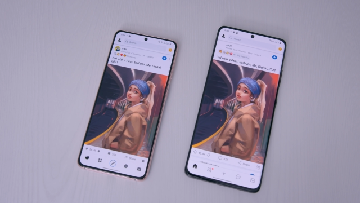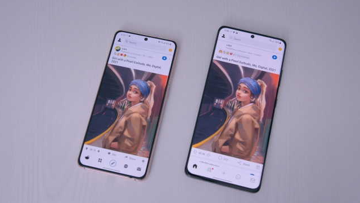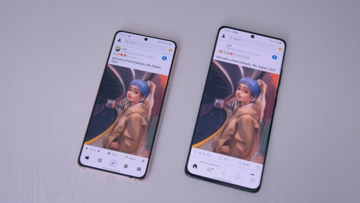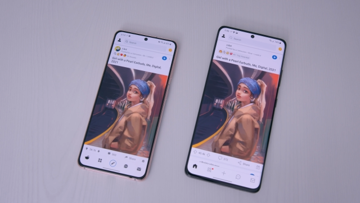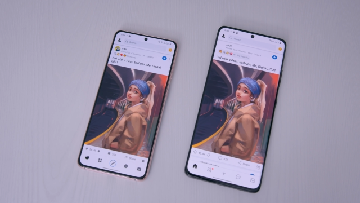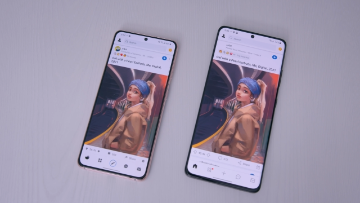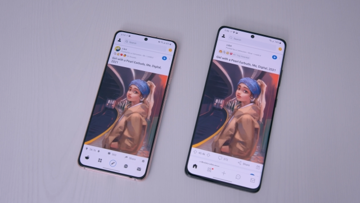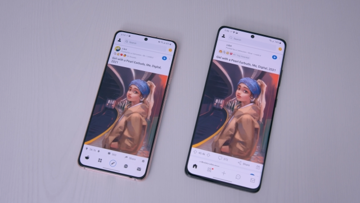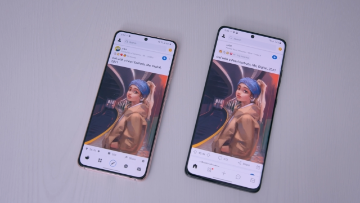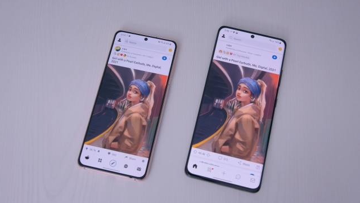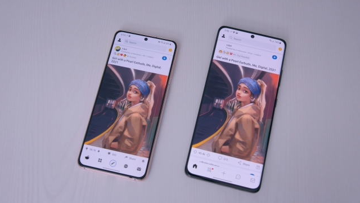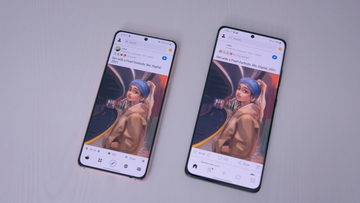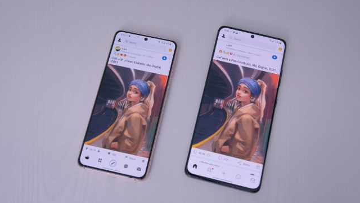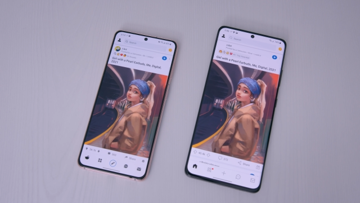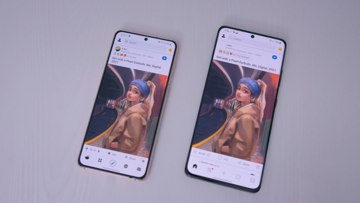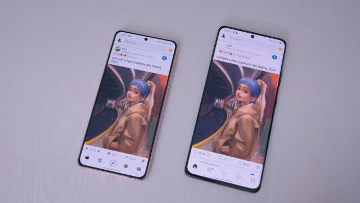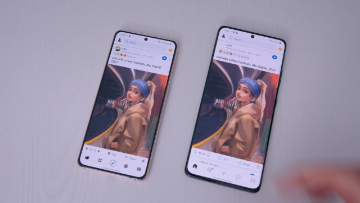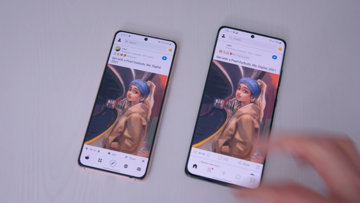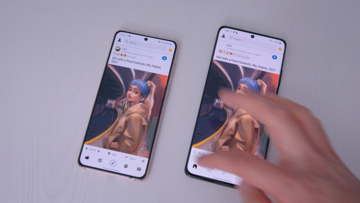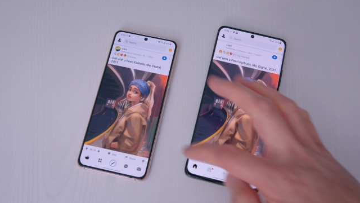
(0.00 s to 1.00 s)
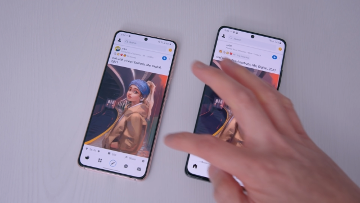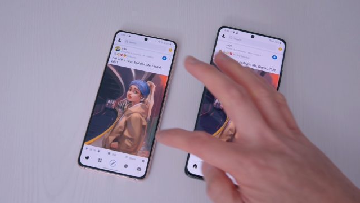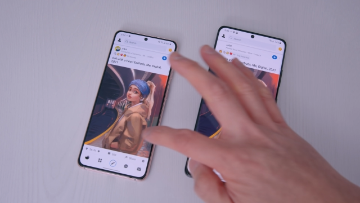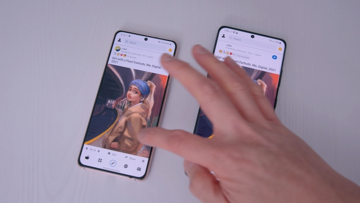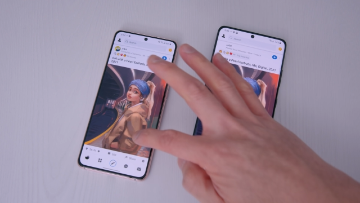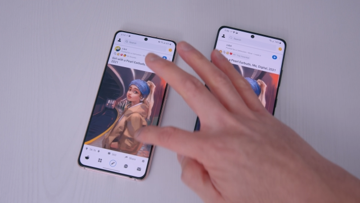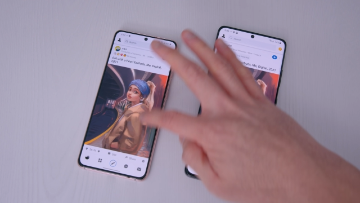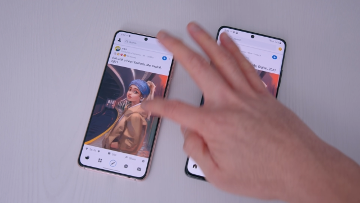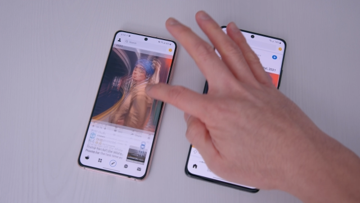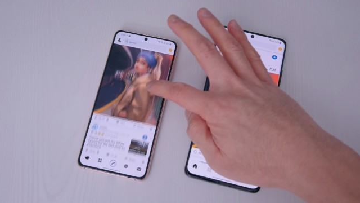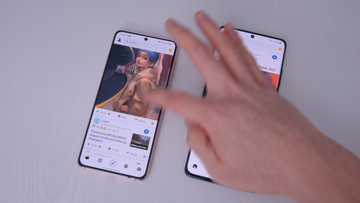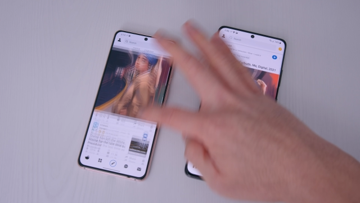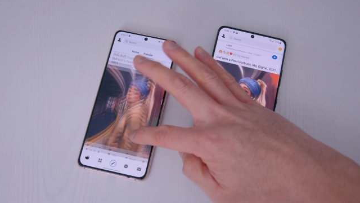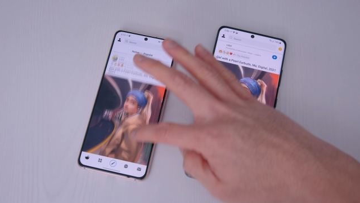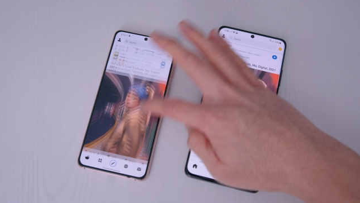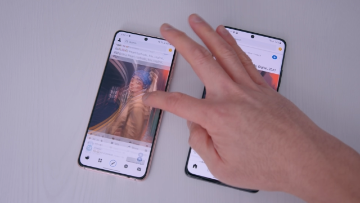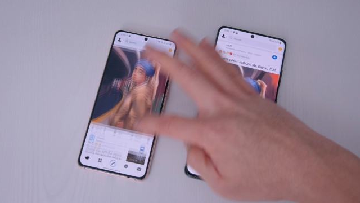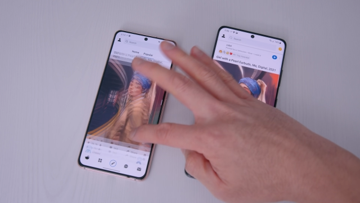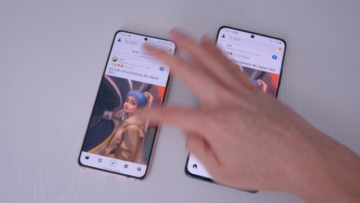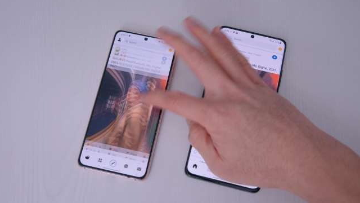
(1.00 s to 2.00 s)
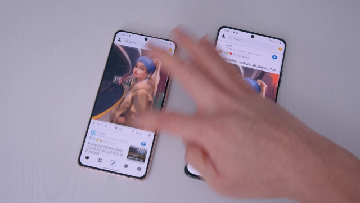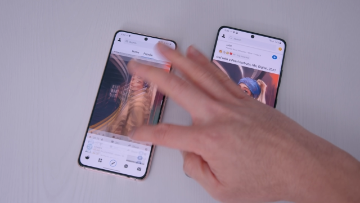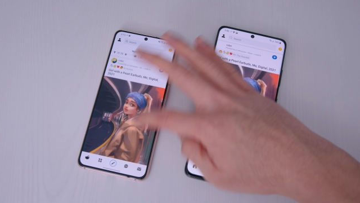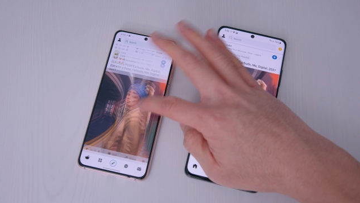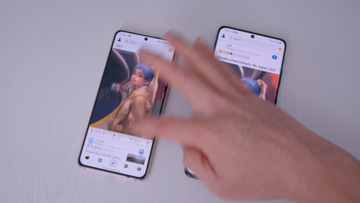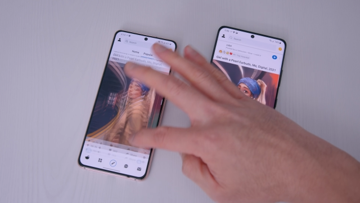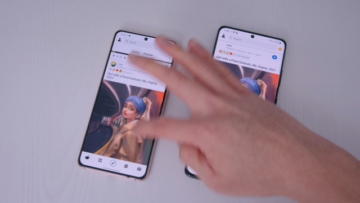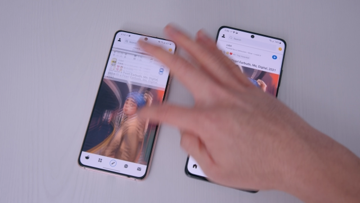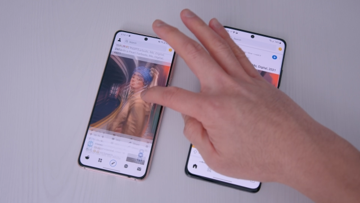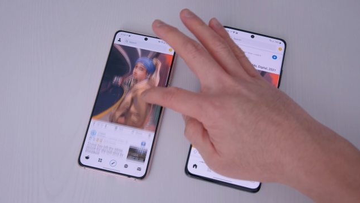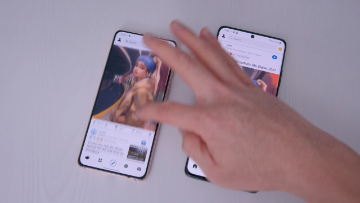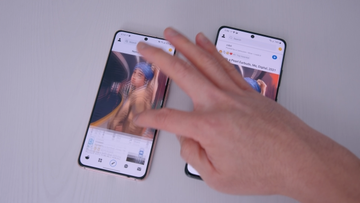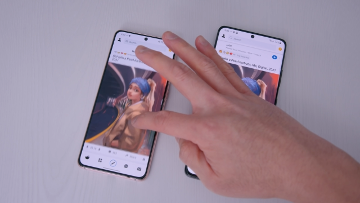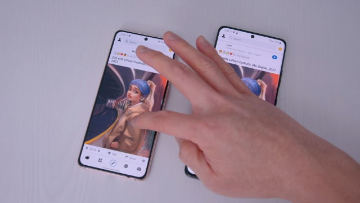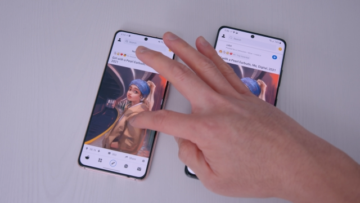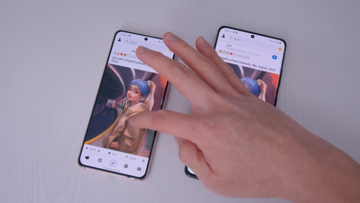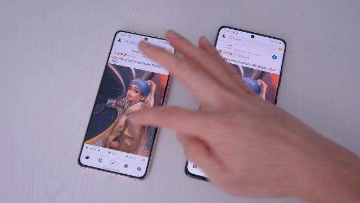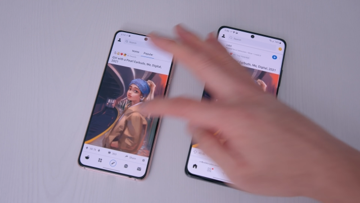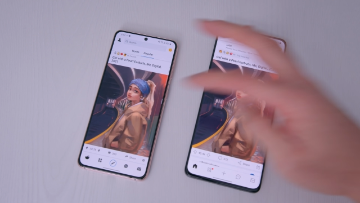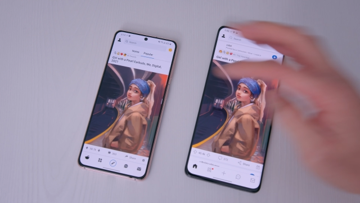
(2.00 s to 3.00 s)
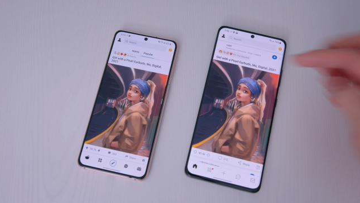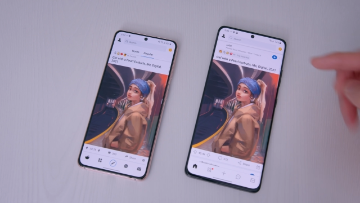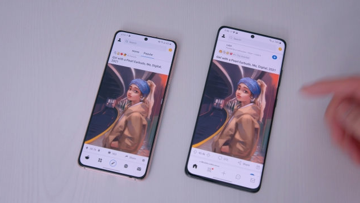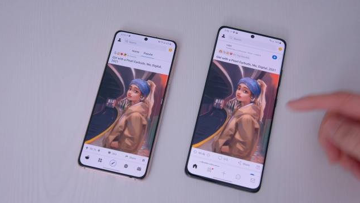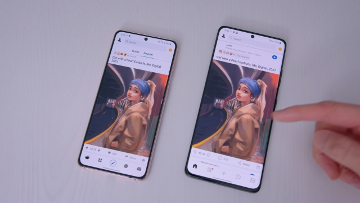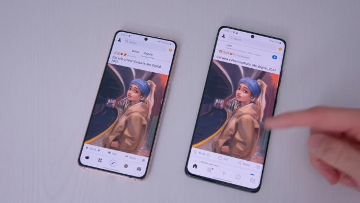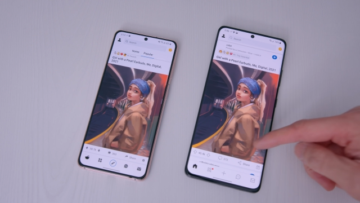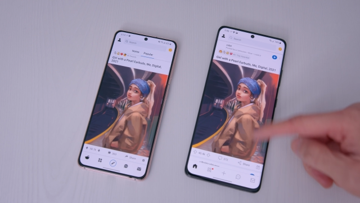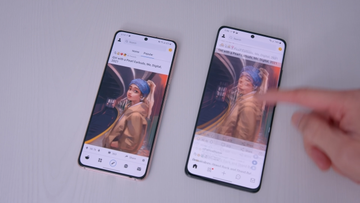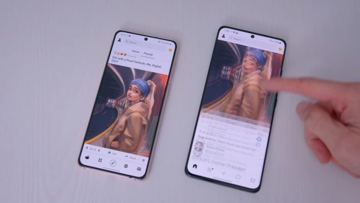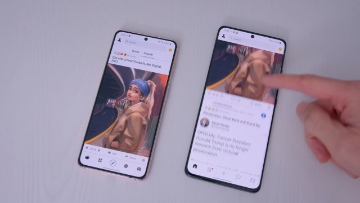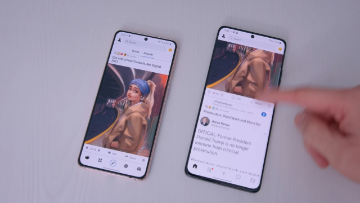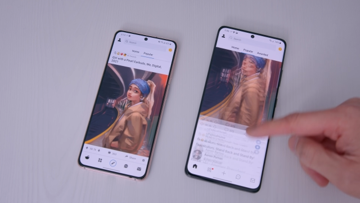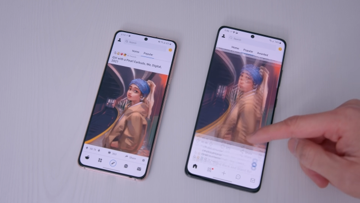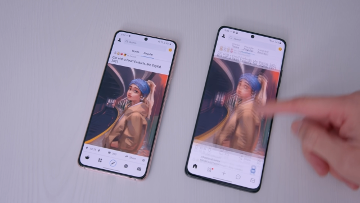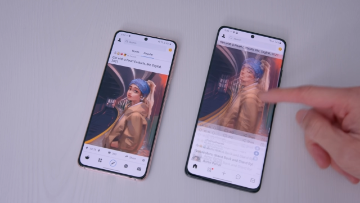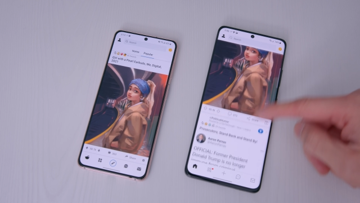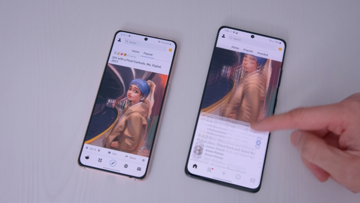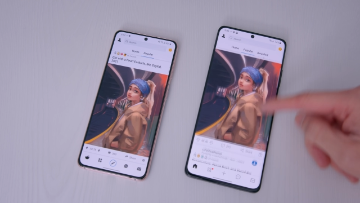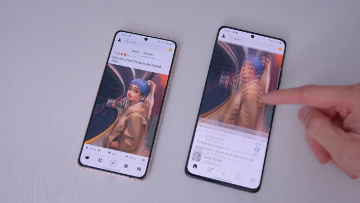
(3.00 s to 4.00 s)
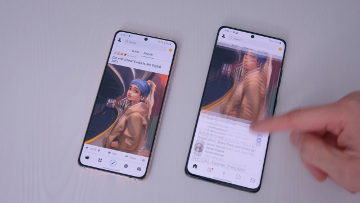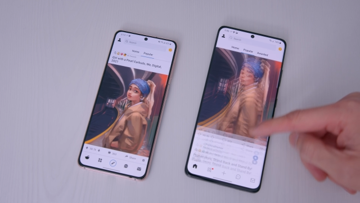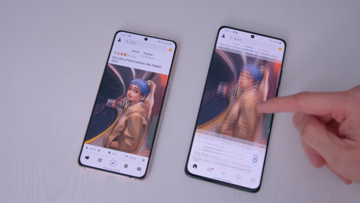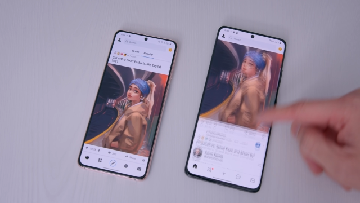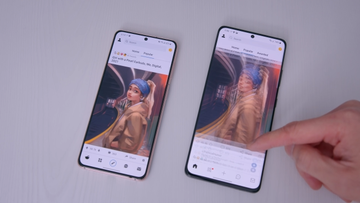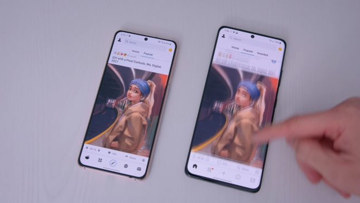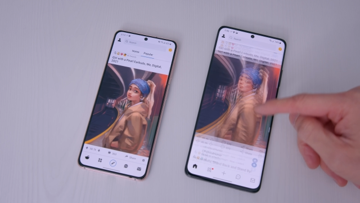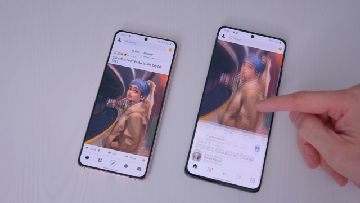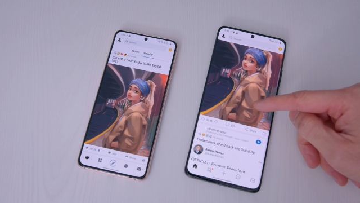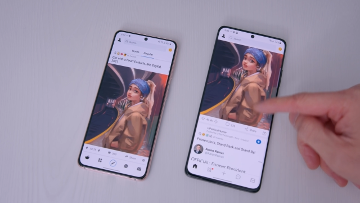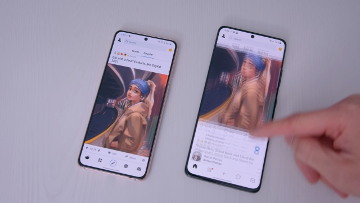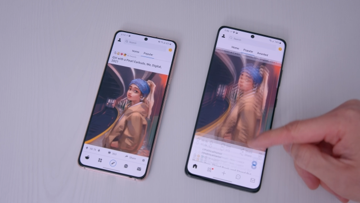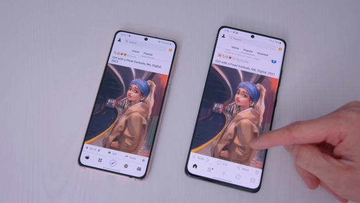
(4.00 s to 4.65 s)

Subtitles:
(no speaker visible)